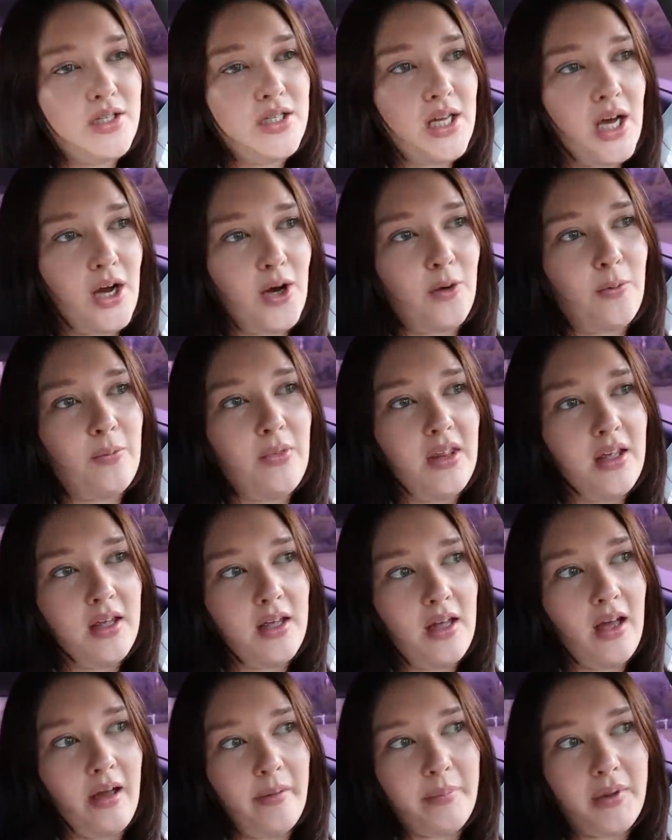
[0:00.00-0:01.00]
So
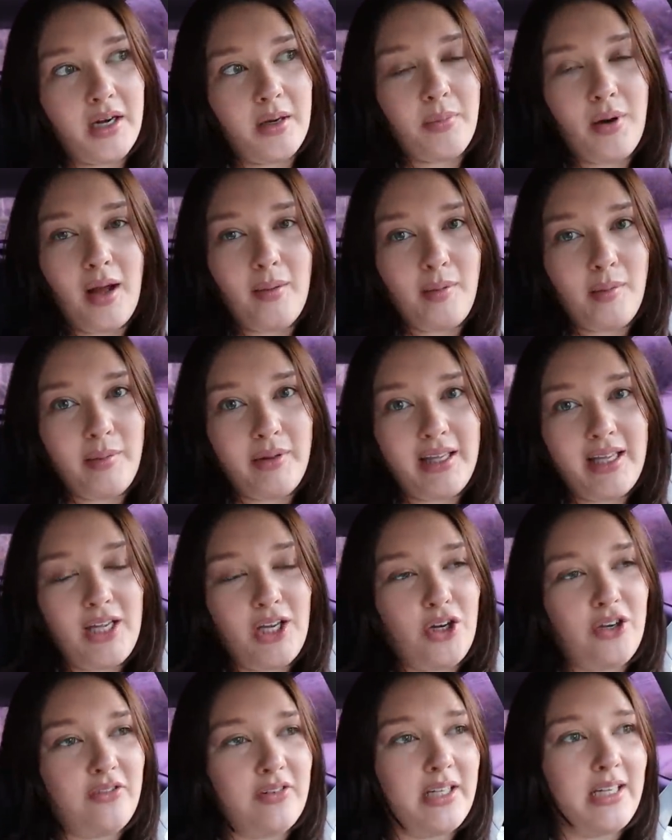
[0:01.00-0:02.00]
I'm gonna probably
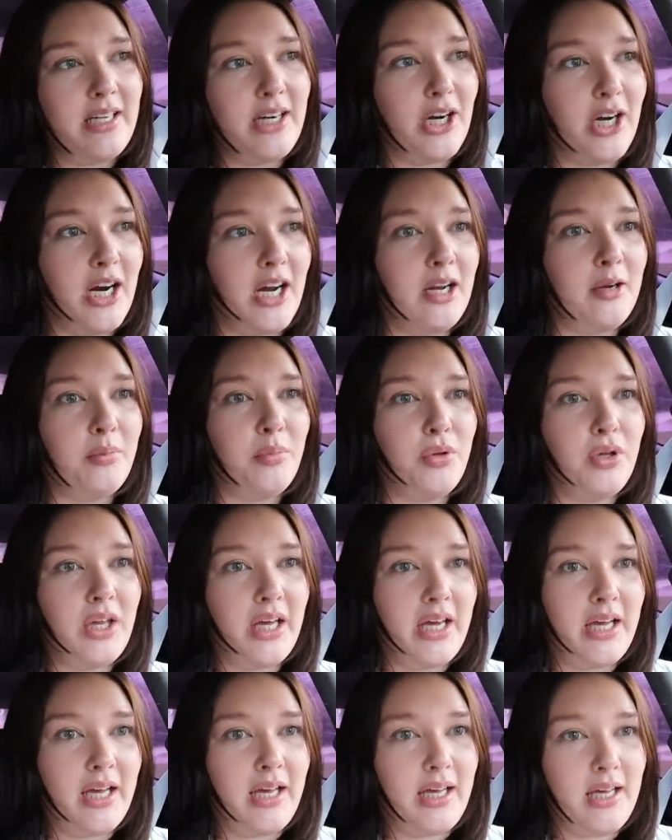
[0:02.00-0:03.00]
eat over here and
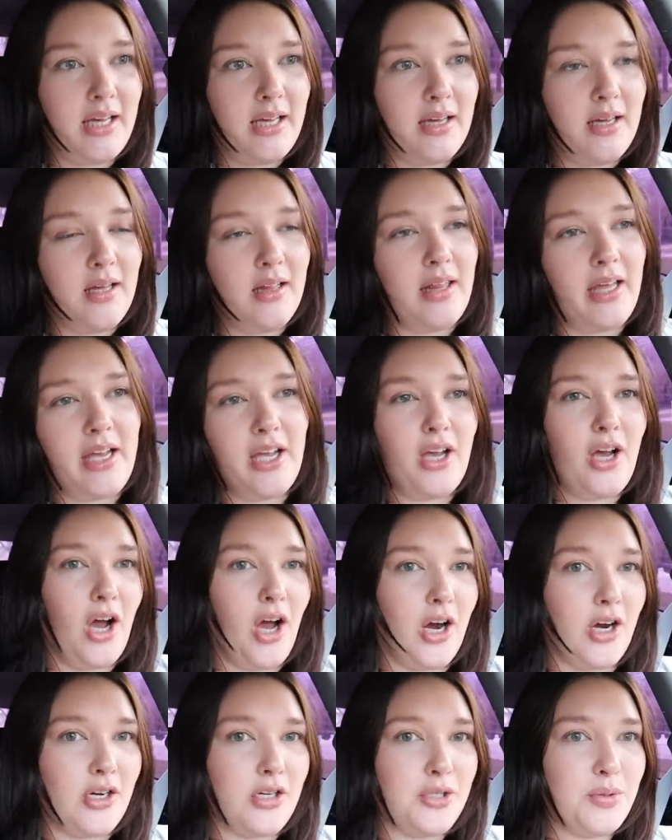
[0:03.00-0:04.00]
play like
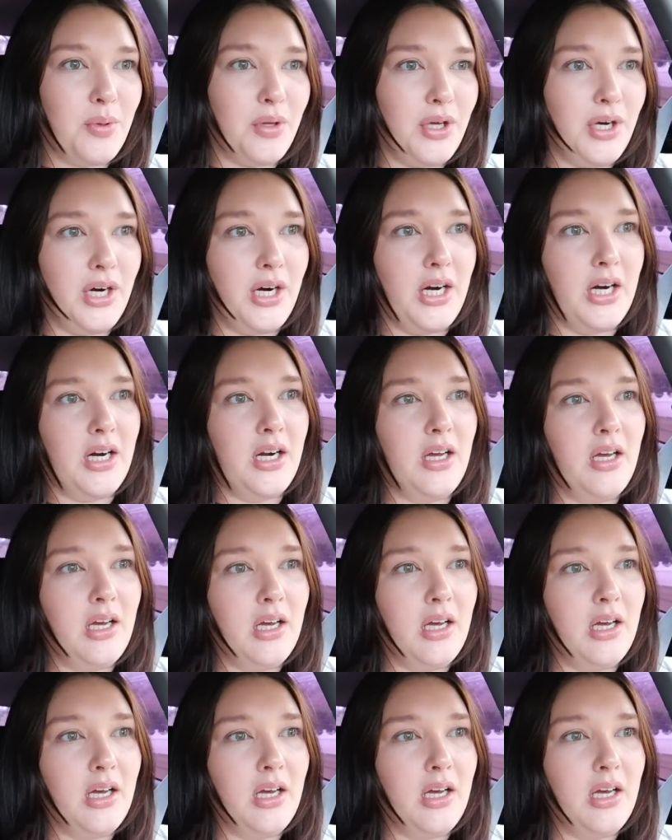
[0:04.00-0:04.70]
cards with her.